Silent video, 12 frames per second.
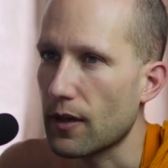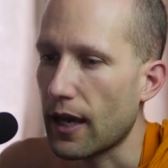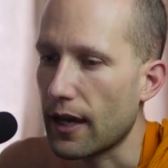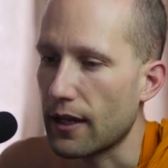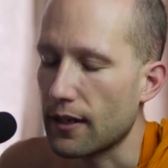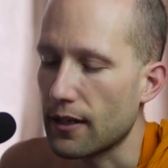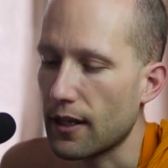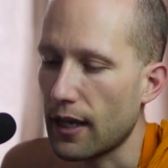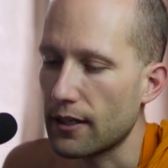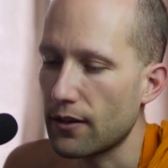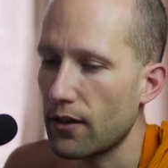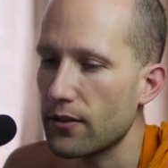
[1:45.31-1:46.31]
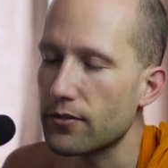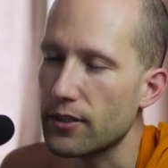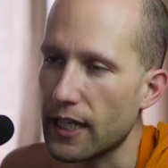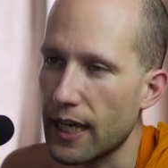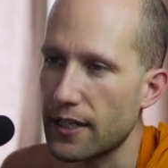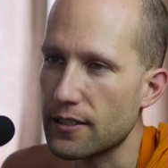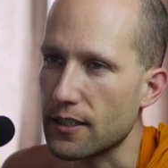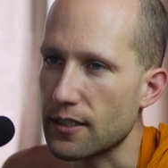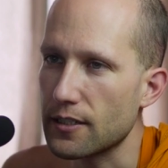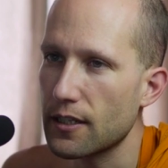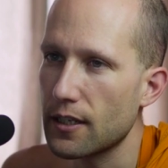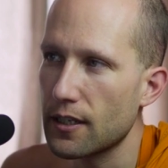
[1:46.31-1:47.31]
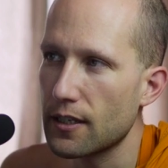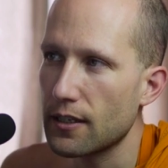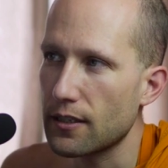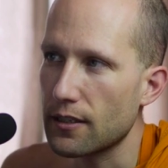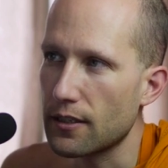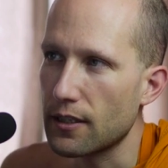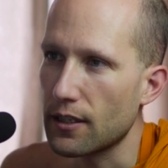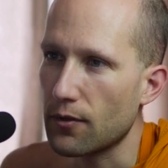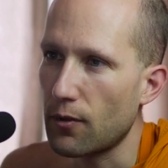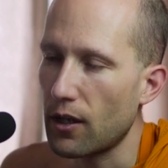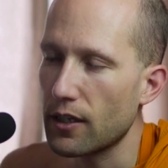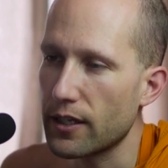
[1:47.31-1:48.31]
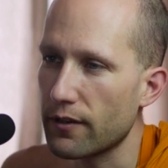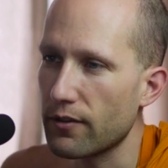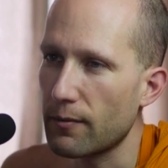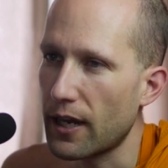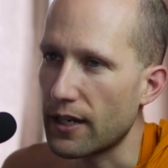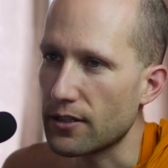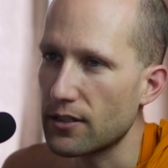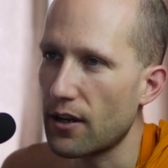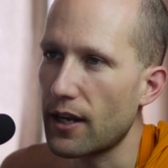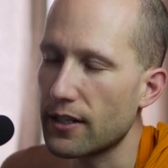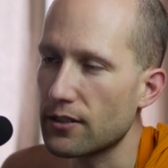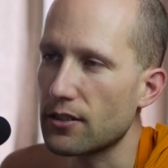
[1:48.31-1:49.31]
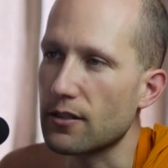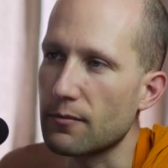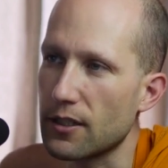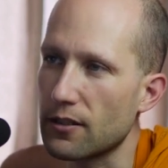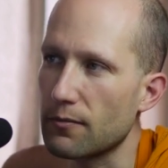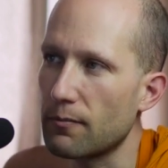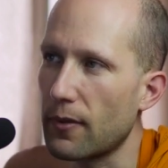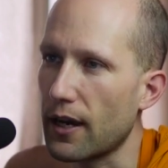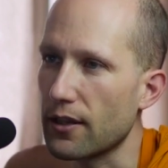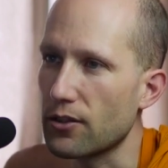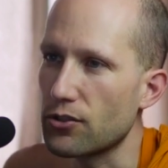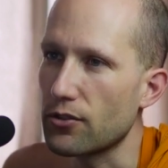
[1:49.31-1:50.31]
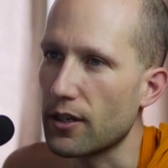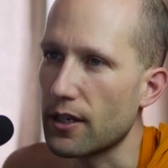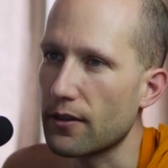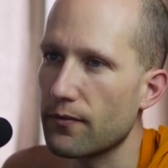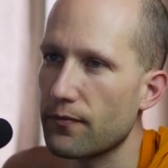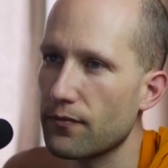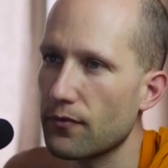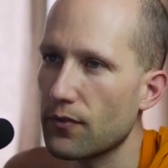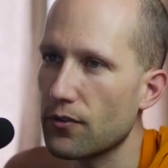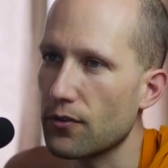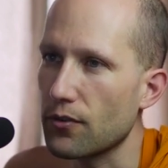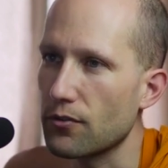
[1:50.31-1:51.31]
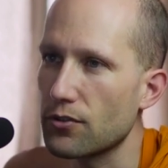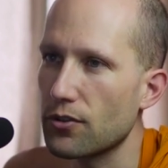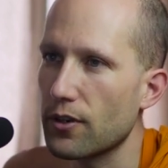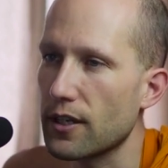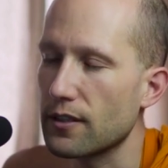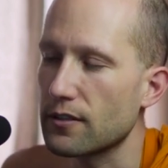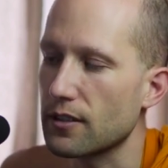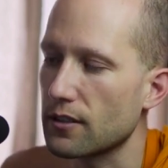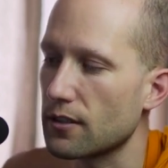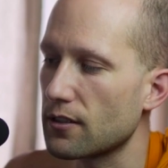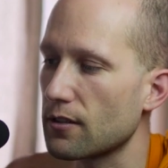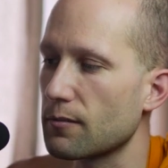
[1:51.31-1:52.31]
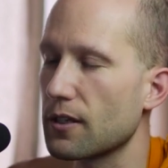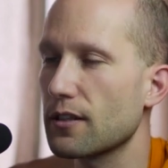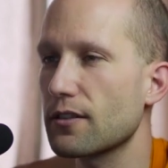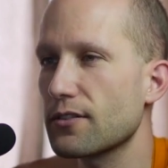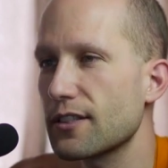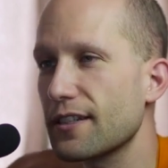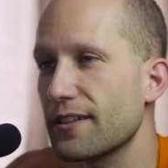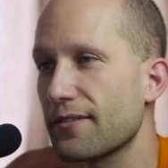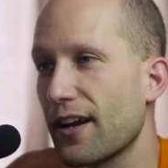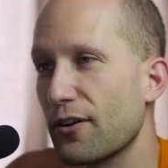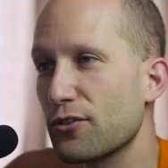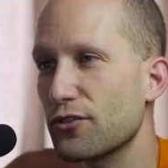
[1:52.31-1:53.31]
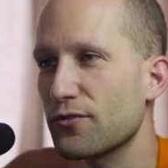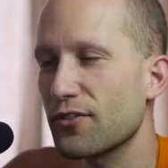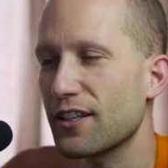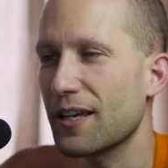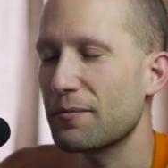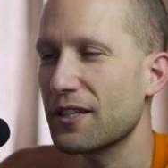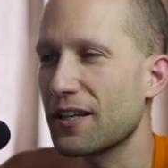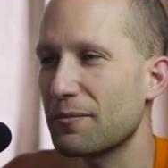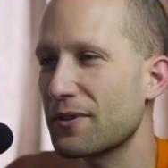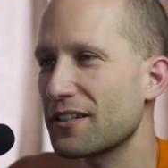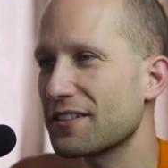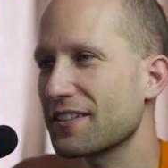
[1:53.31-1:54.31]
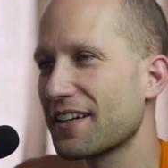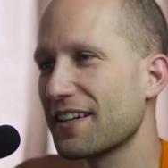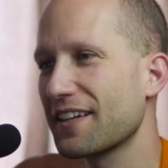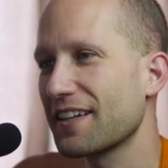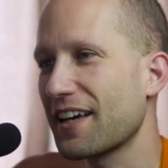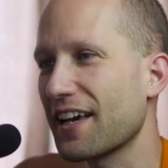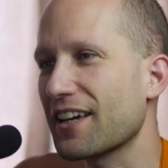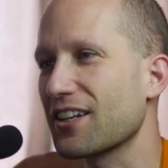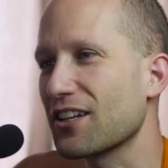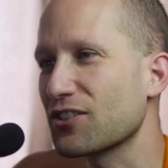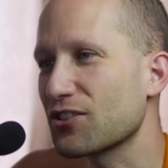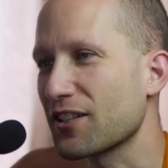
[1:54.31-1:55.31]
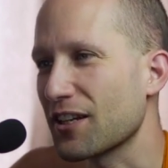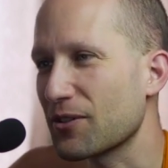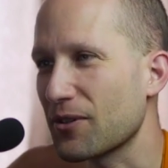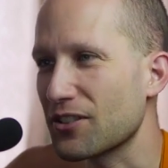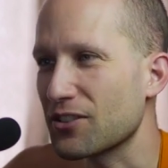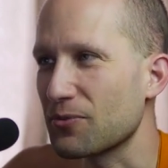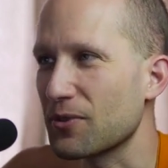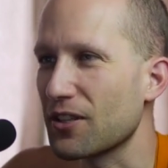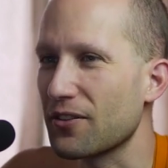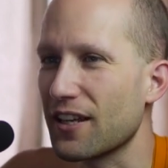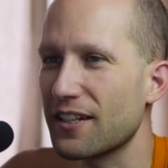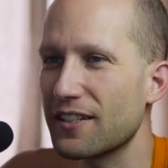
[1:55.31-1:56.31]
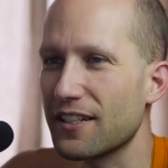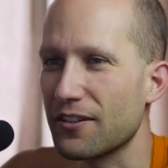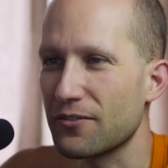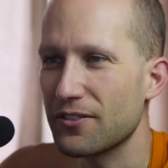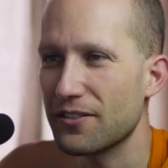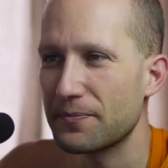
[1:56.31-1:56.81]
And in all three cases, the quality of the mind is not determined by the joy. So joy is indeterminate. You see how useful the Abhidhamma is? I can answer that question without any doubt.